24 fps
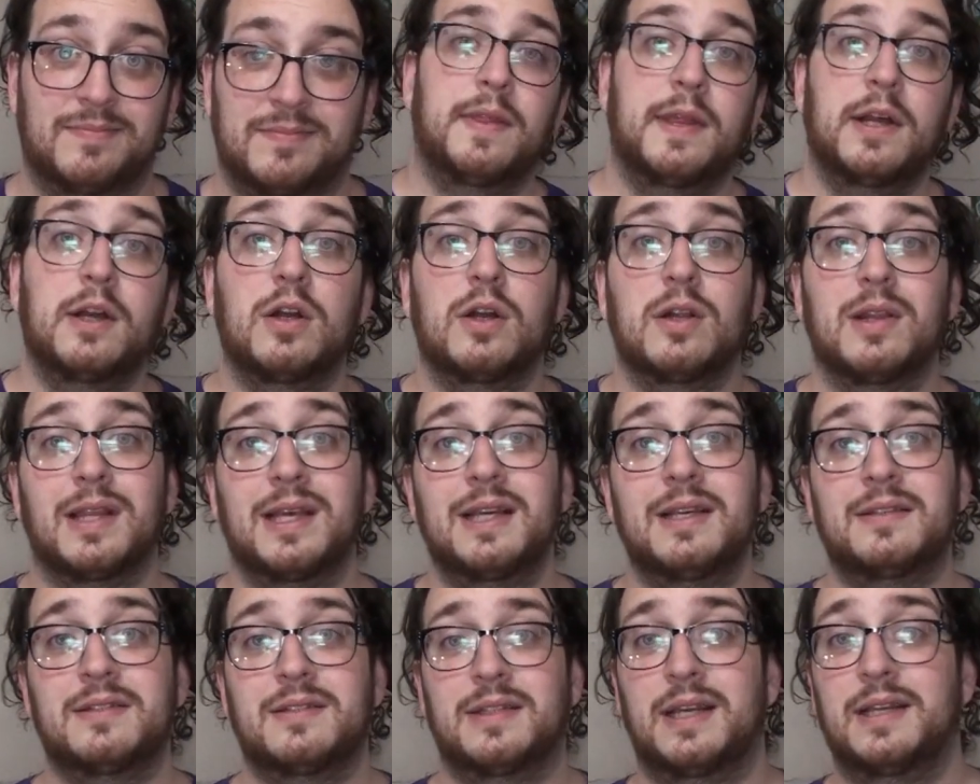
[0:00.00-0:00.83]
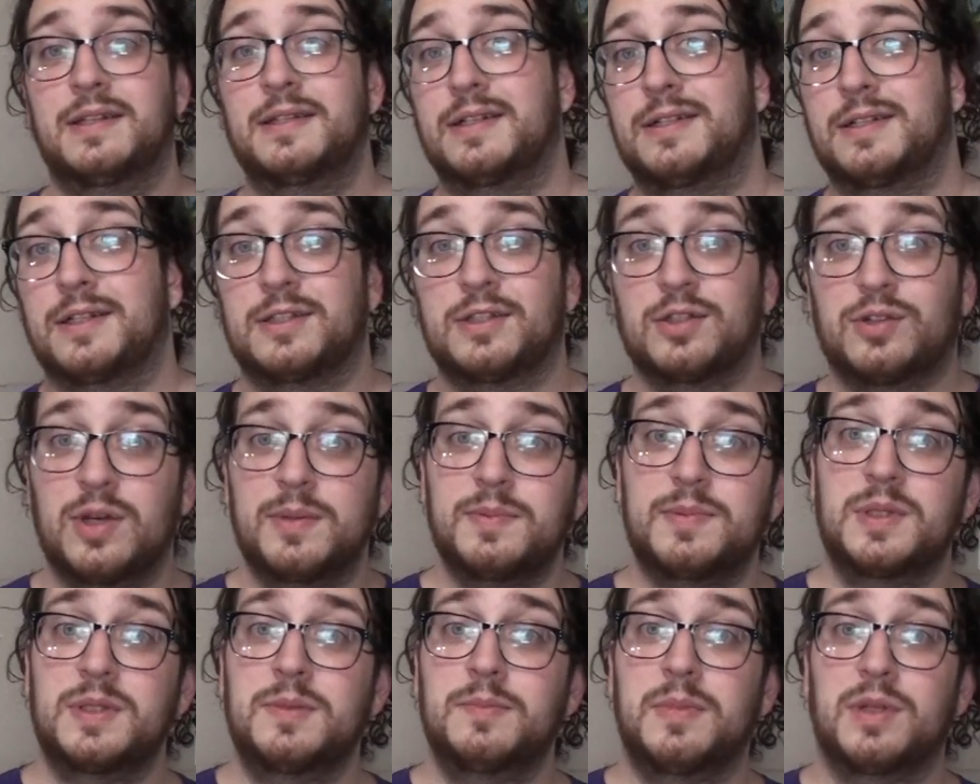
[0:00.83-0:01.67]
There are links in the
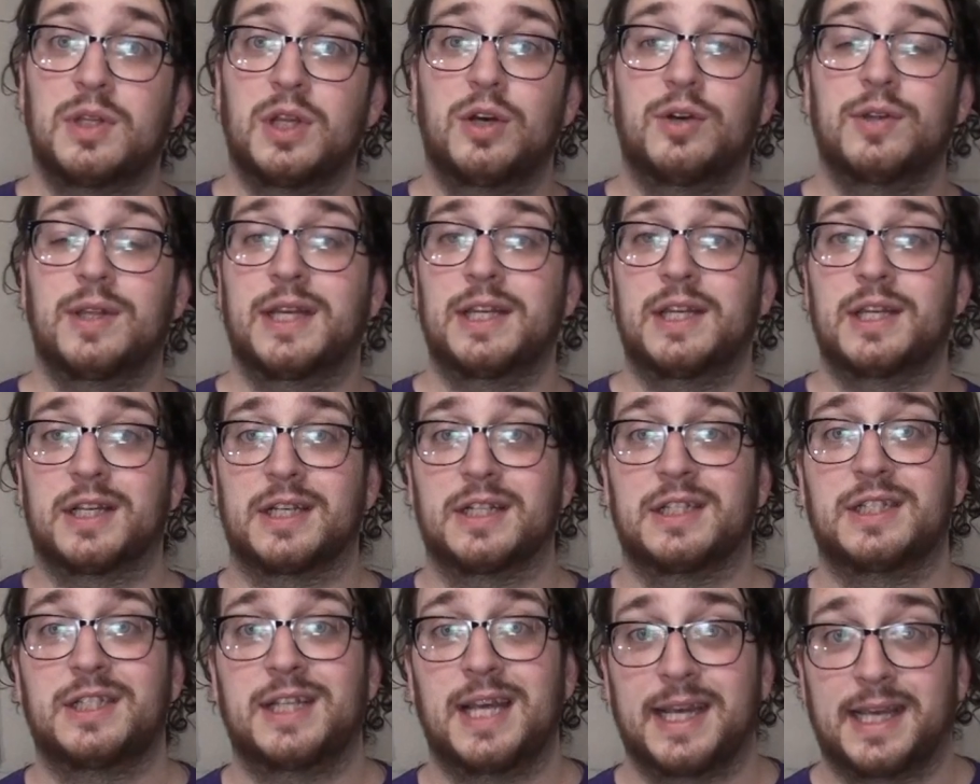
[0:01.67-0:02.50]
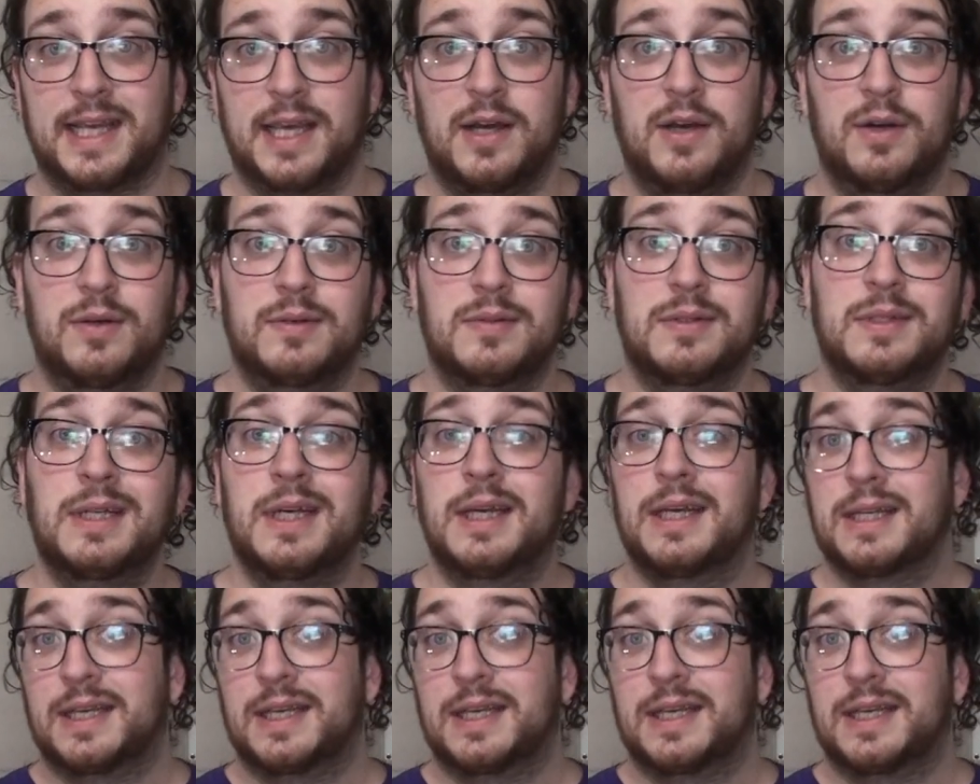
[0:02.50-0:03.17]
description below that you can check out.